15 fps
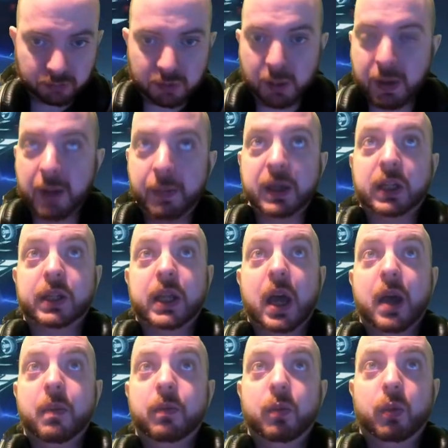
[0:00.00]
Maybe it's because
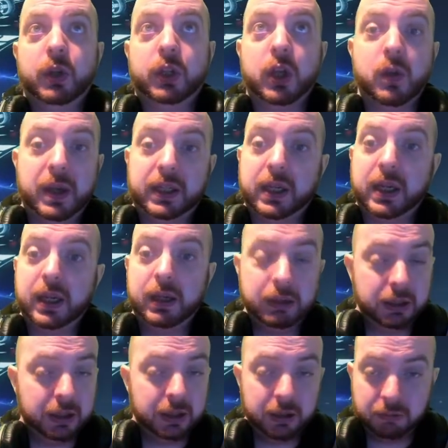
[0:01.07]
they were too busy
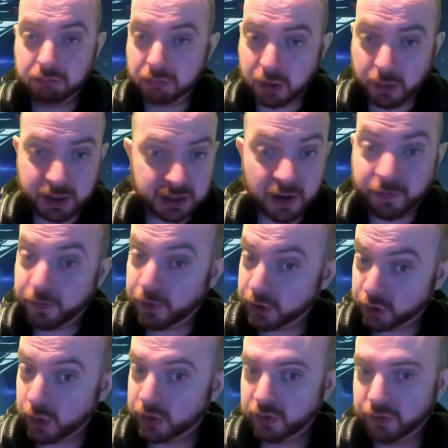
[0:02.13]
doing stuff for
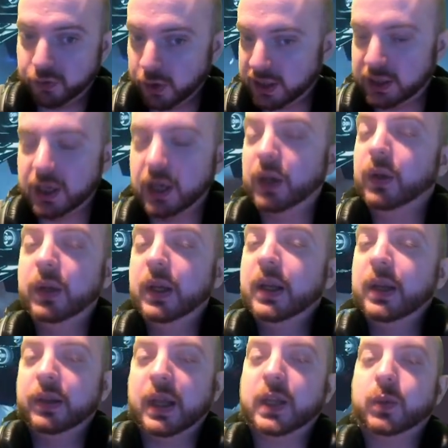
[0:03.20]
Squadron 42.
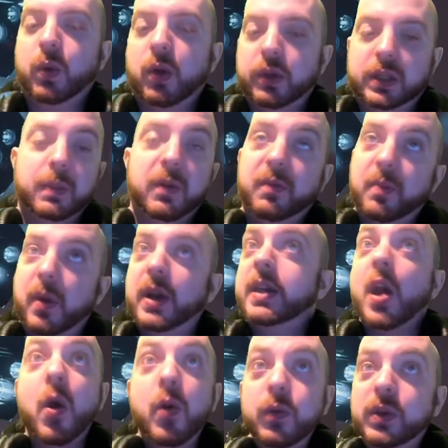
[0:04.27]
That's what some of my
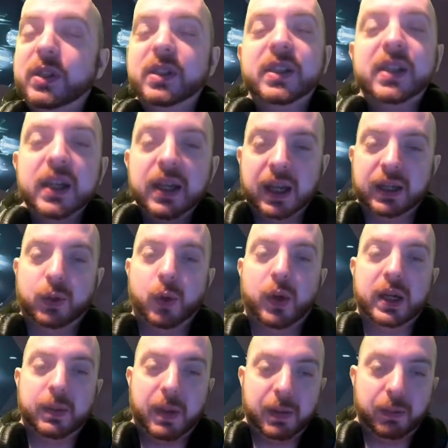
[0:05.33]
notes and
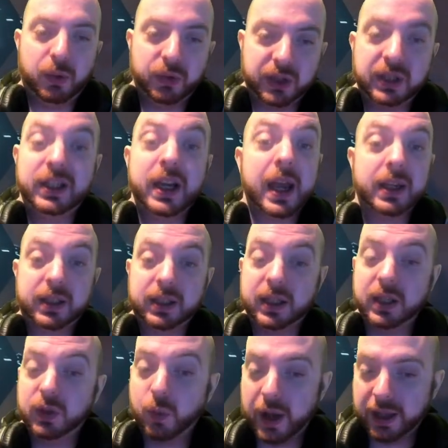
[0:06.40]
talking to people suggests
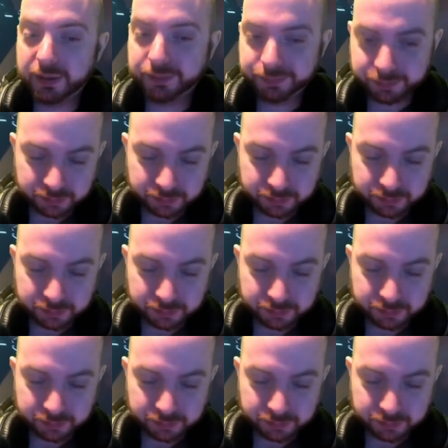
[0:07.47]
as well.